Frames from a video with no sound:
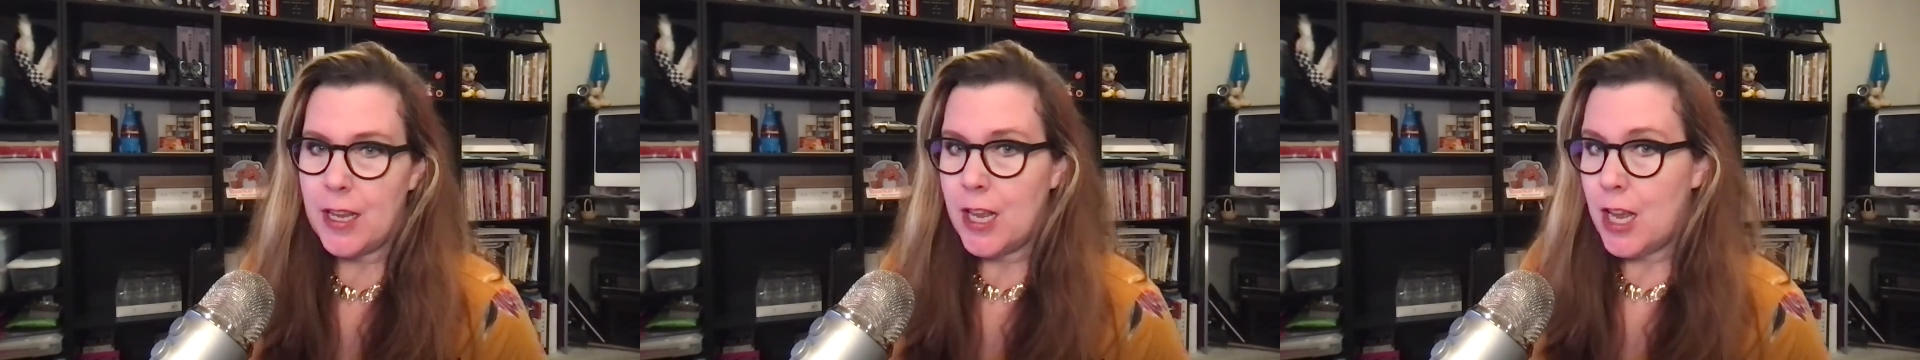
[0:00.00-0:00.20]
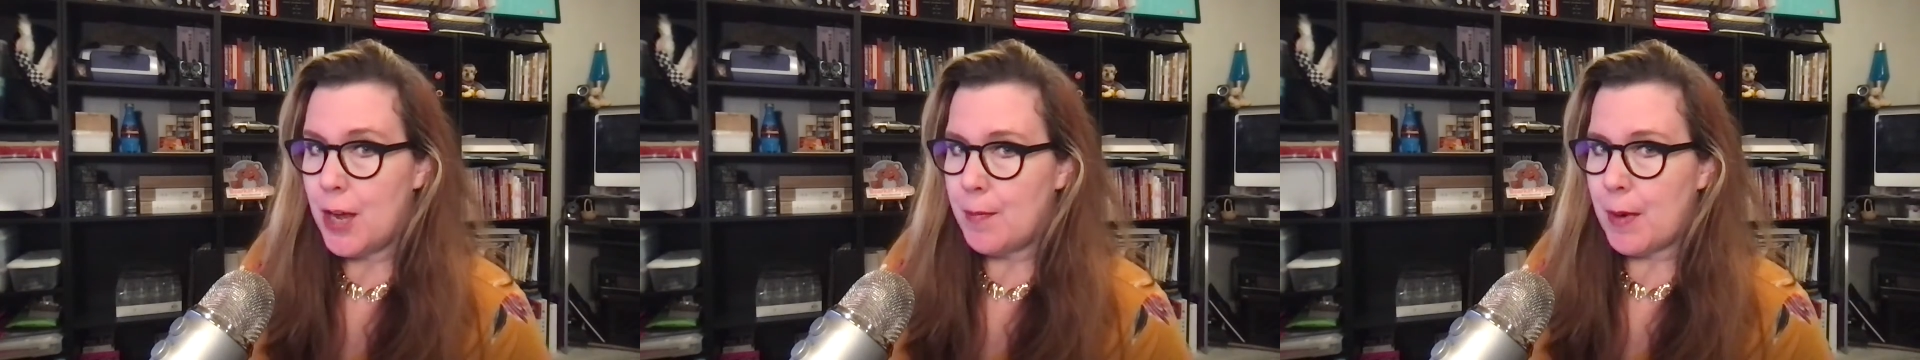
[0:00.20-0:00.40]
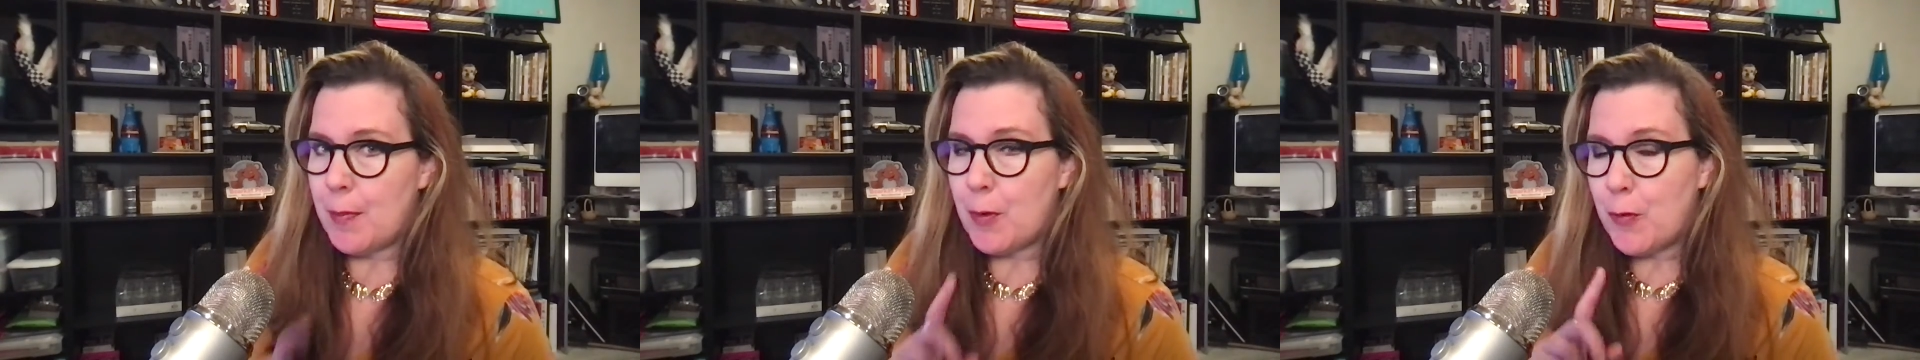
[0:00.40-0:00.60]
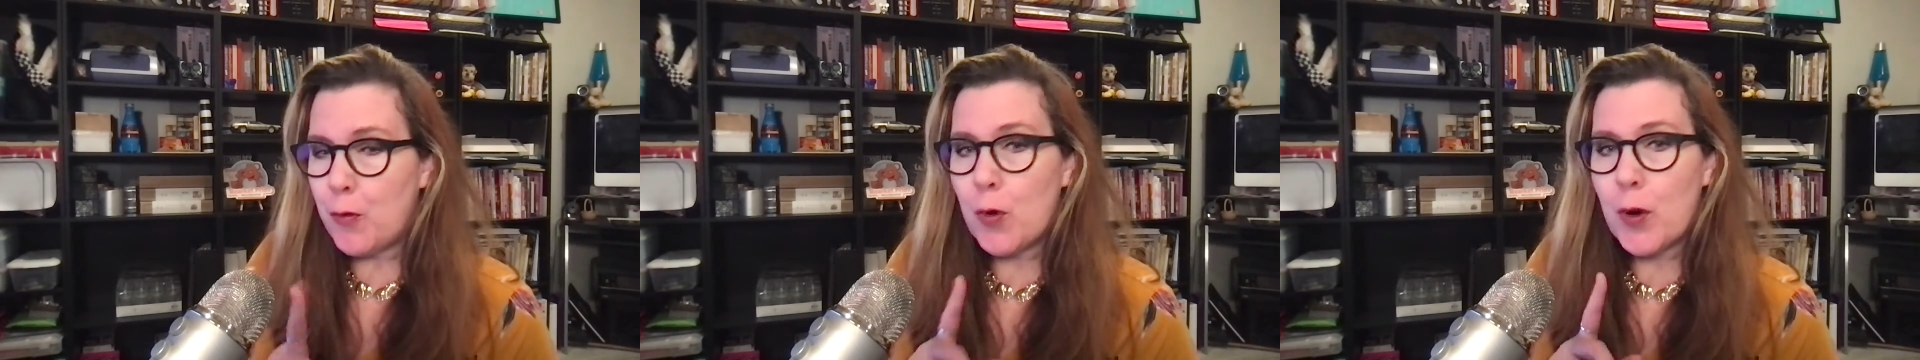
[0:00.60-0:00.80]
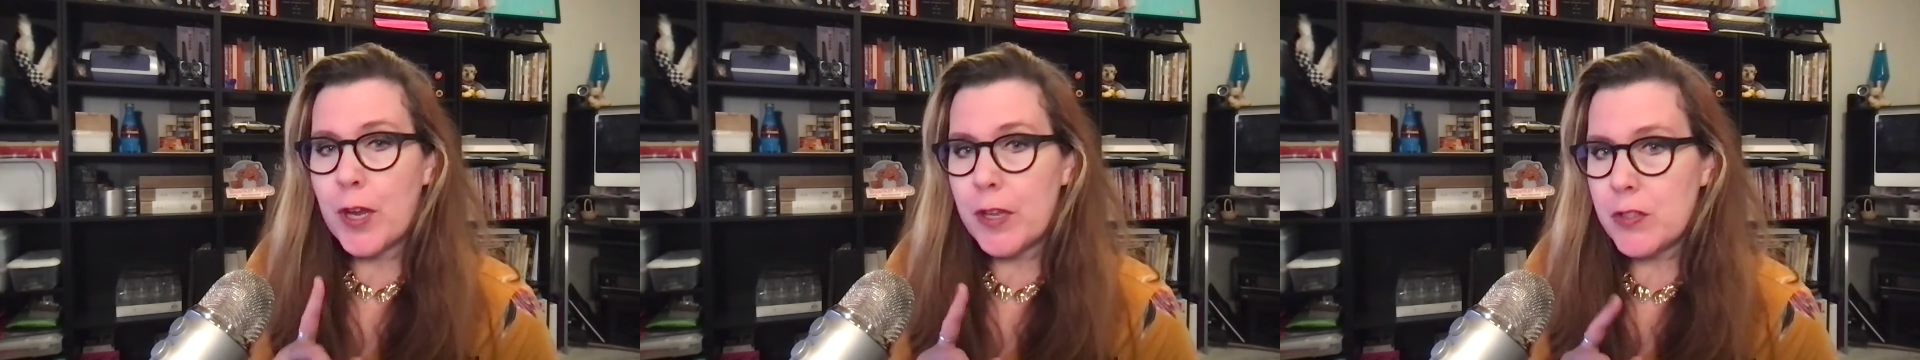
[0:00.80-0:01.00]
But
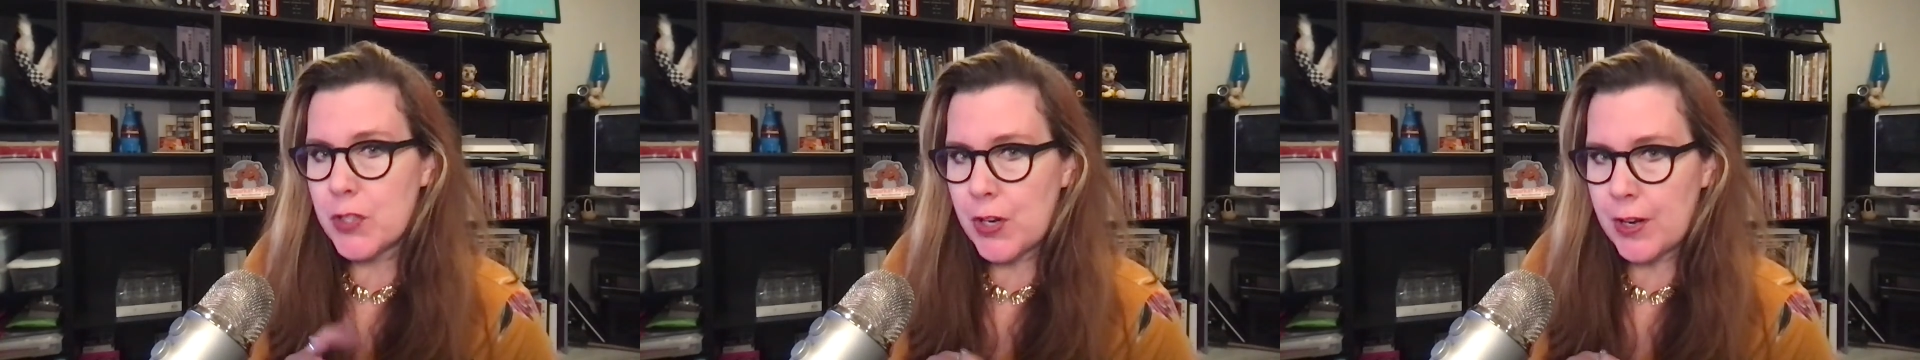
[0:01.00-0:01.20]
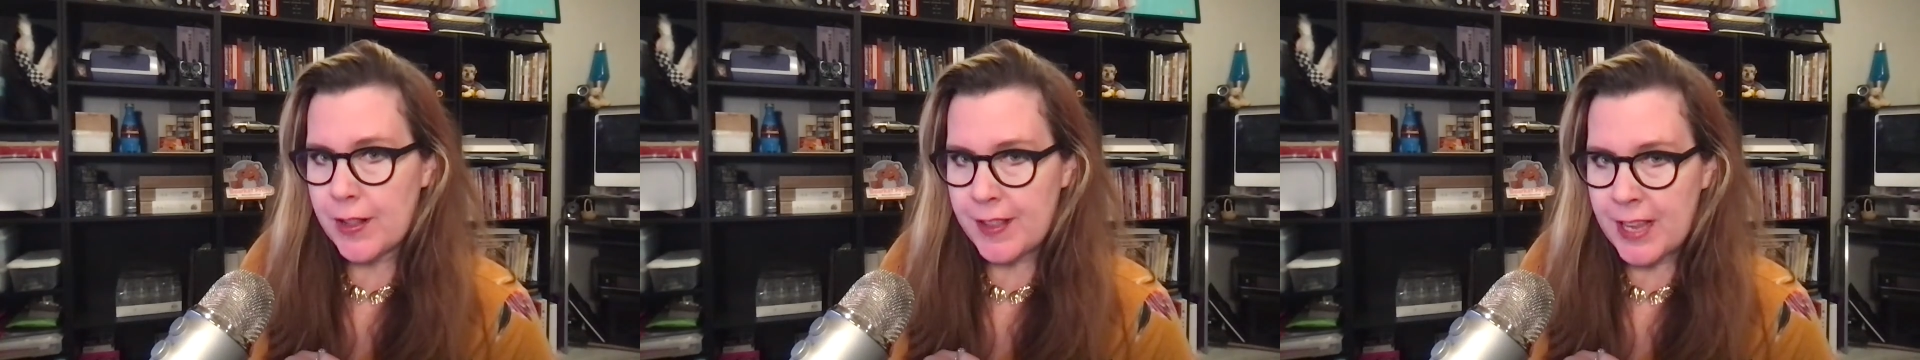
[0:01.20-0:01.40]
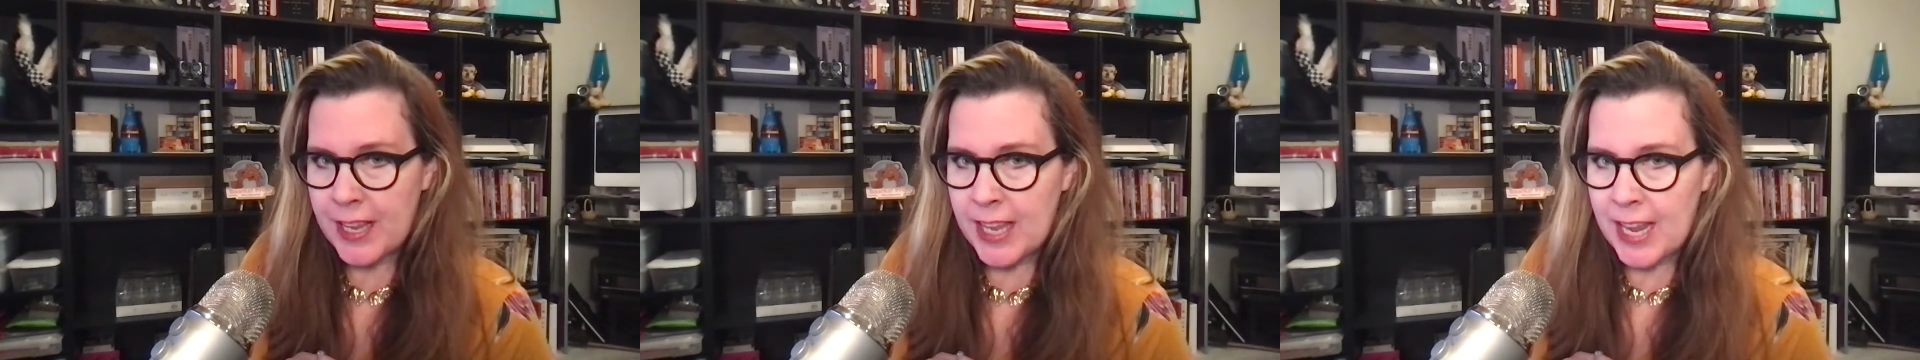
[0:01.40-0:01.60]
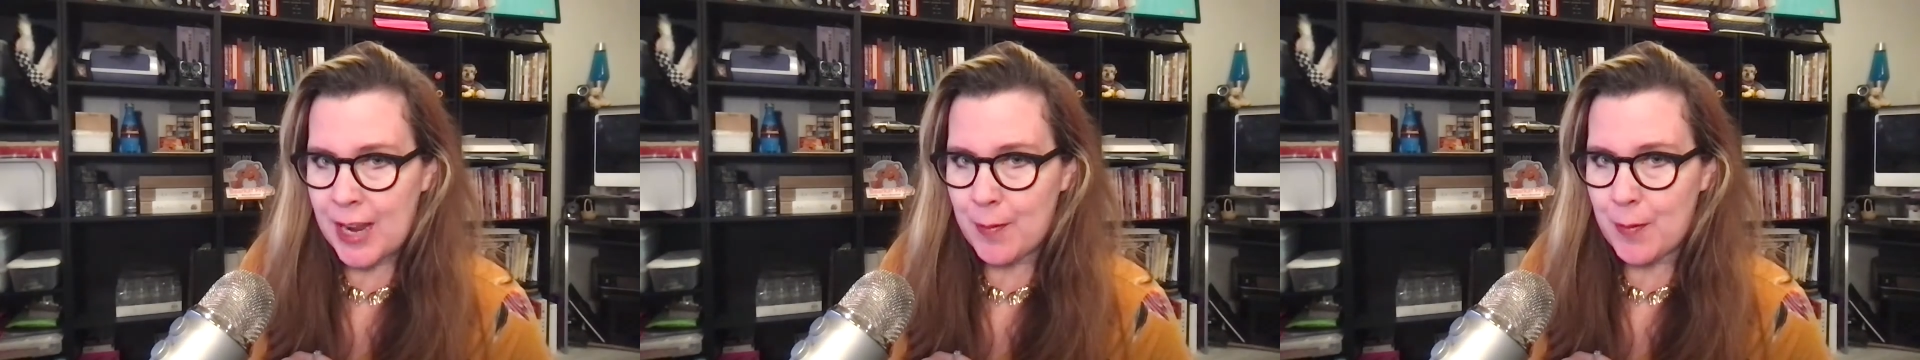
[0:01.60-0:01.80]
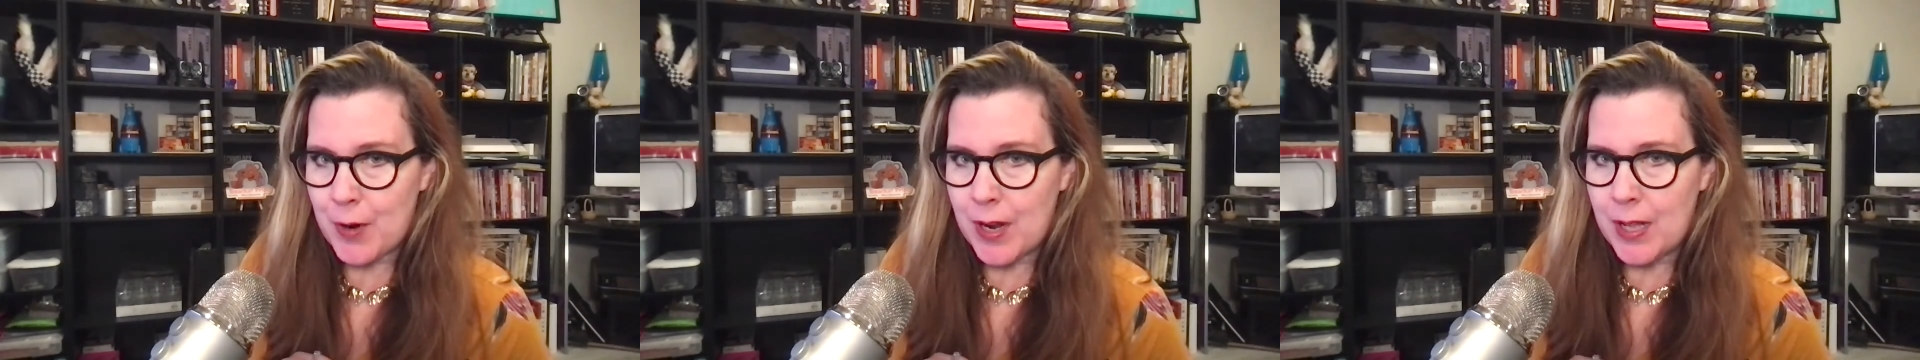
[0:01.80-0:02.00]
before you turn on that
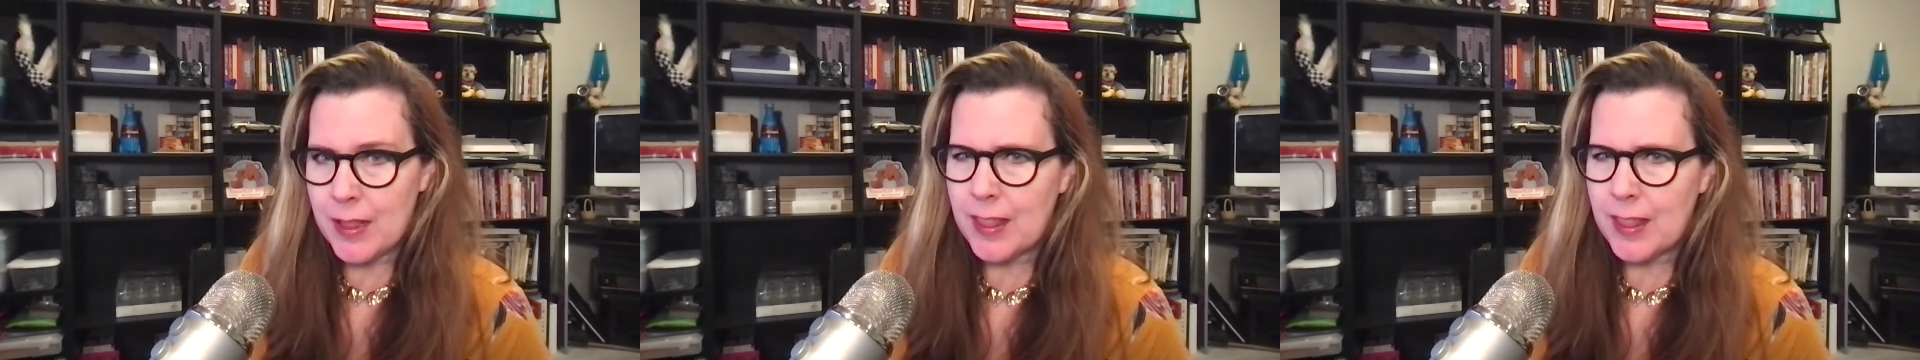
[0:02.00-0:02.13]
camera,